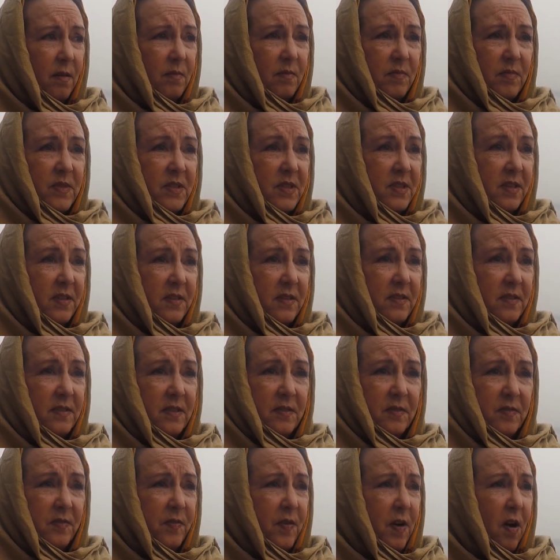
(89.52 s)
It's
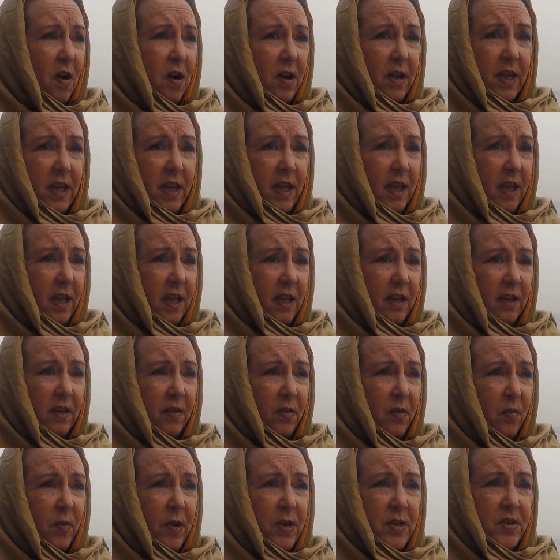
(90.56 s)
foggy
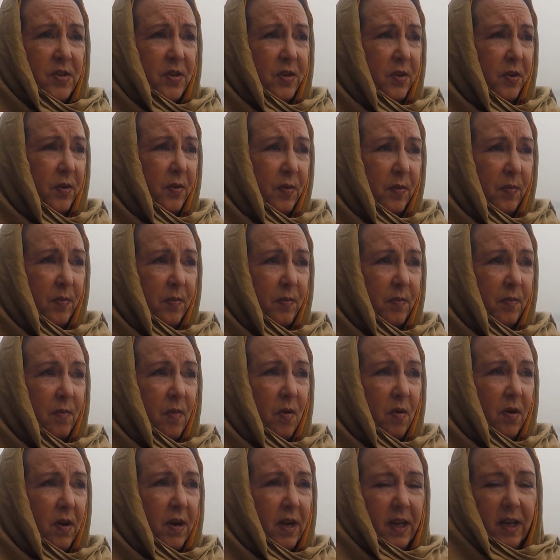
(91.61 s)
winter
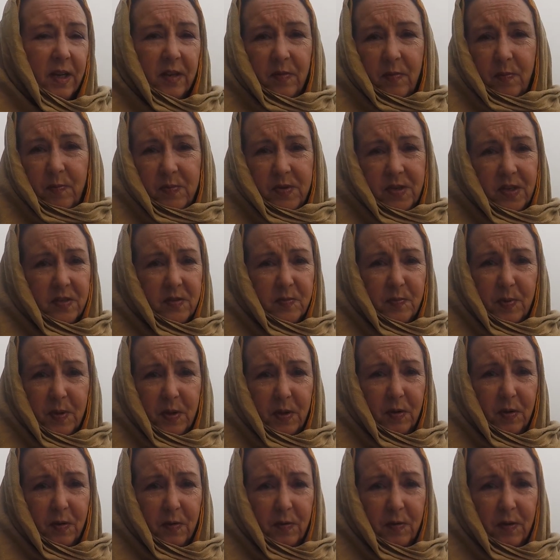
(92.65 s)
morning. It's just
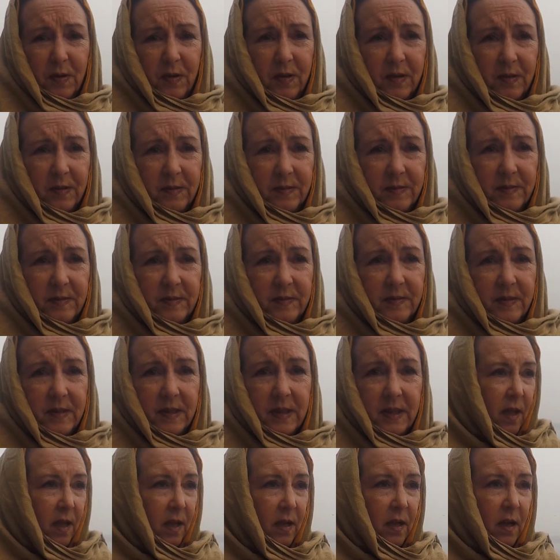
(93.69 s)
beautiful.
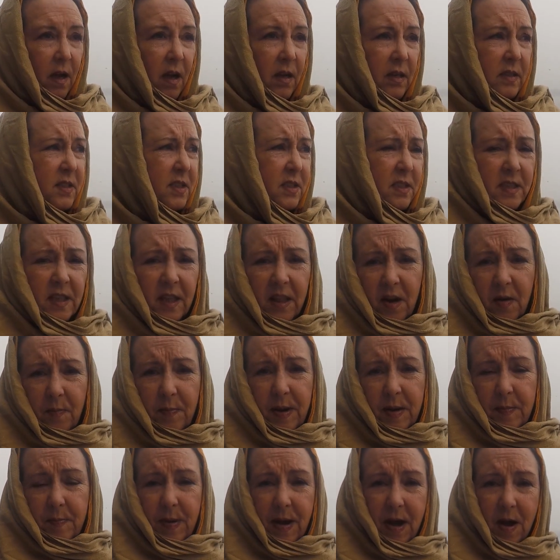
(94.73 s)
Just a little
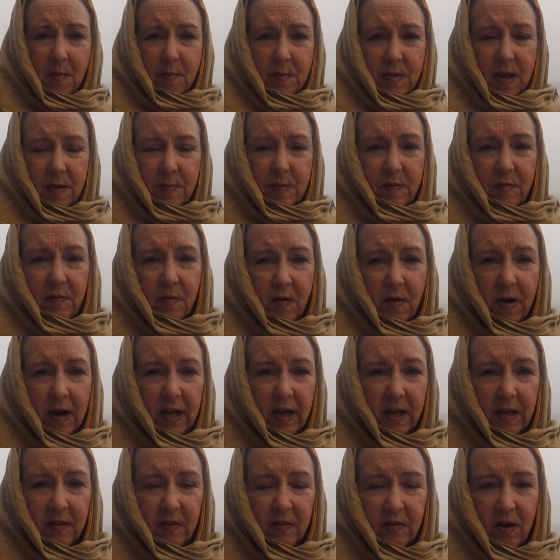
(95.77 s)
bit about me before I
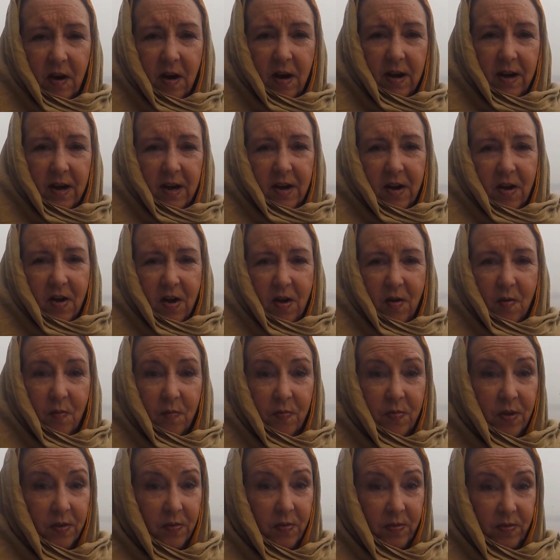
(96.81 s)
get started on
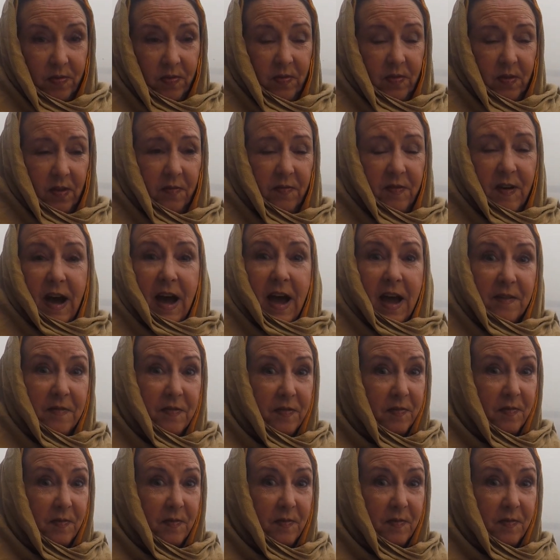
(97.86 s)
the five